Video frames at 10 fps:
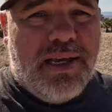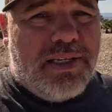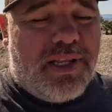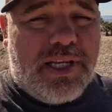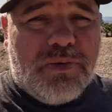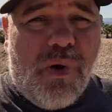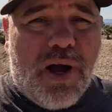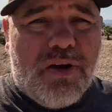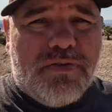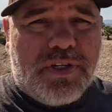So let's
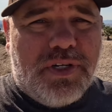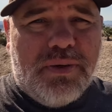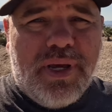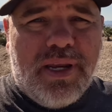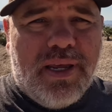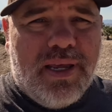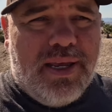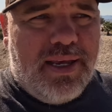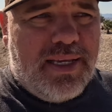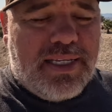walk over to it,
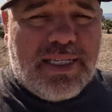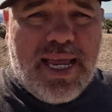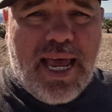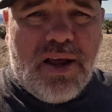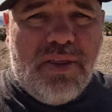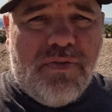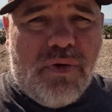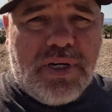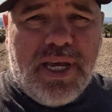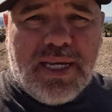stand on the
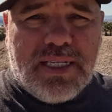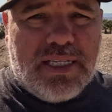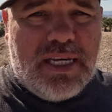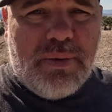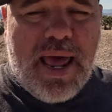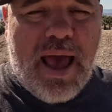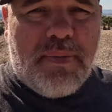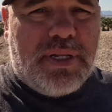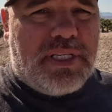vortex and see what happens.